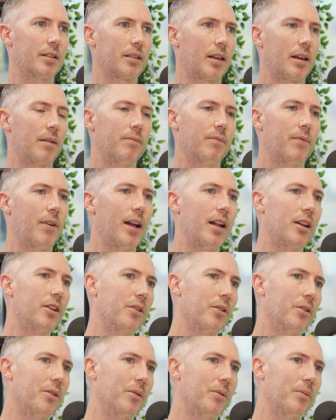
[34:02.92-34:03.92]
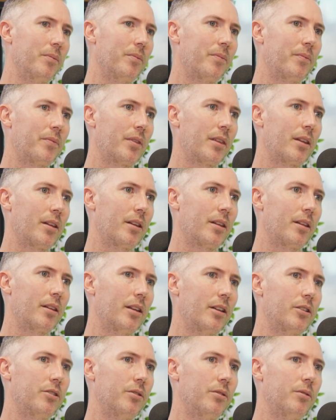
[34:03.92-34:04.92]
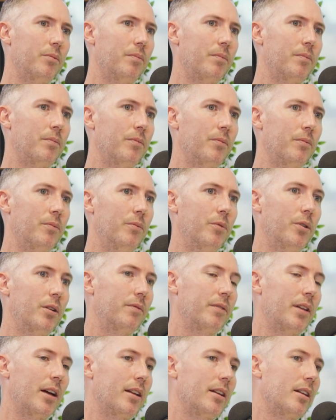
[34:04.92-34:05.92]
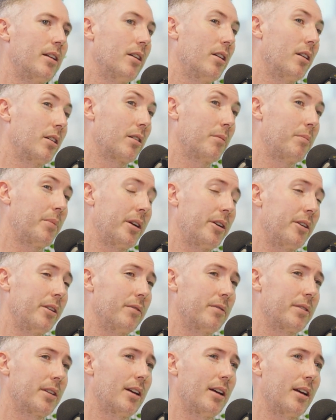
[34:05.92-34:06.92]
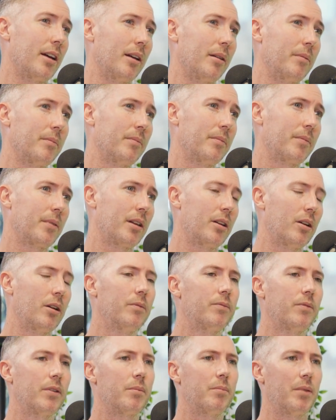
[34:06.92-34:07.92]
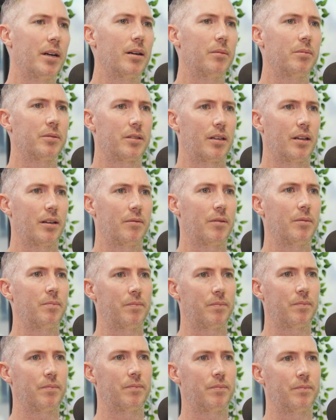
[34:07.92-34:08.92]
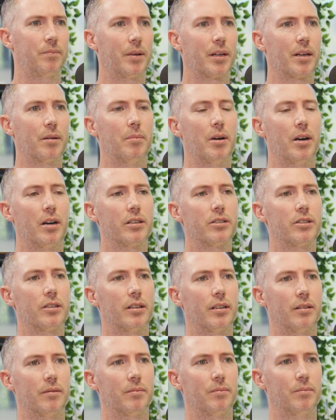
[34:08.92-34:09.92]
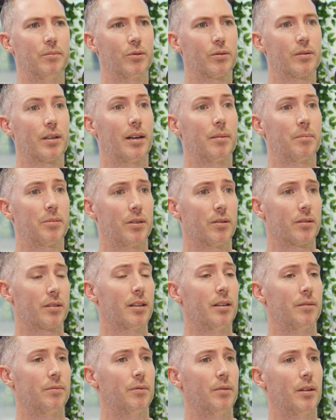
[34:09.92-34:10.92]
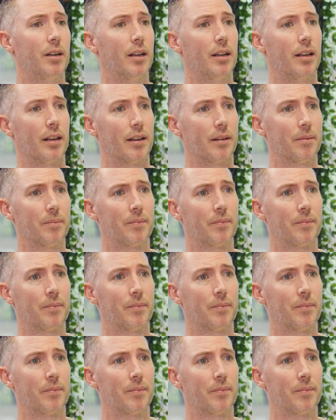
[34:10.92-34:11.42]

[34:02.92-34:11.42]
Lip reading: same value that you would have done in a longer period of time, and hopefully be able to have a bigger margin and more time to yourself, really.